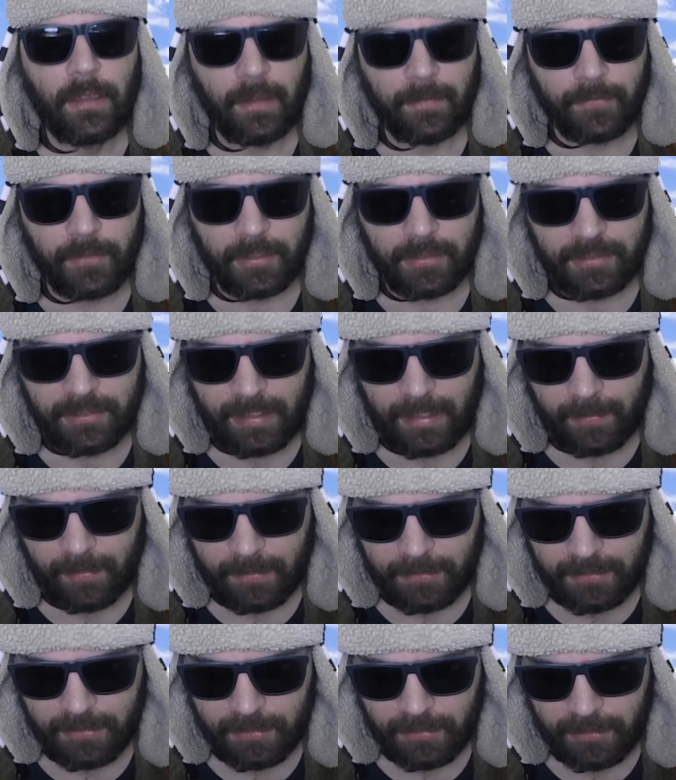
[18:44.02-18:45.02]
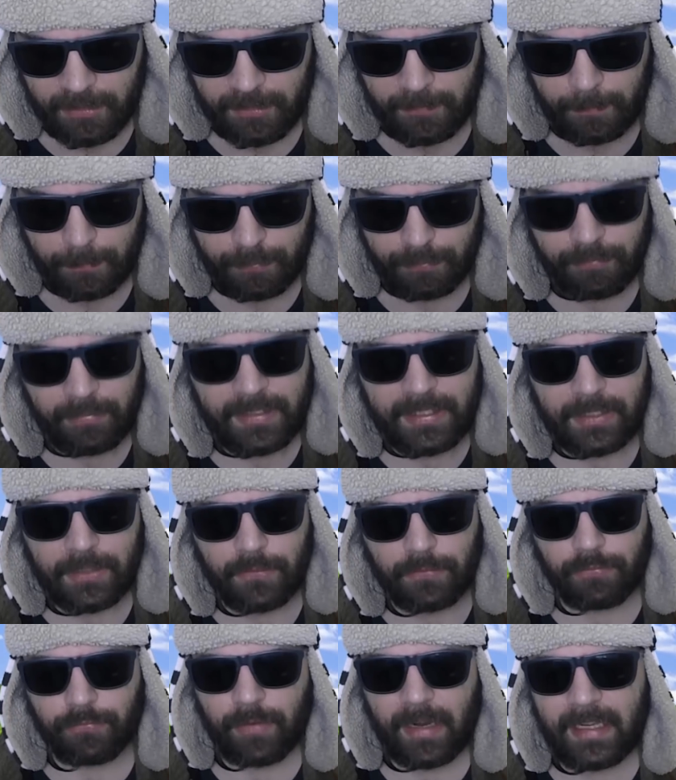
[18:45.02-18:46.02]
I've got to say, that's some pretty
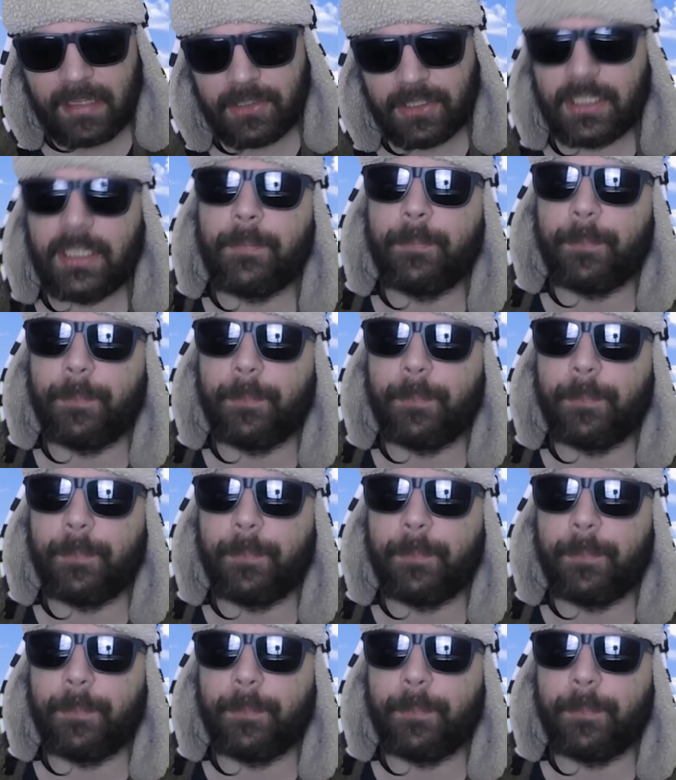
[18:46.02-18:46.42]
crazy,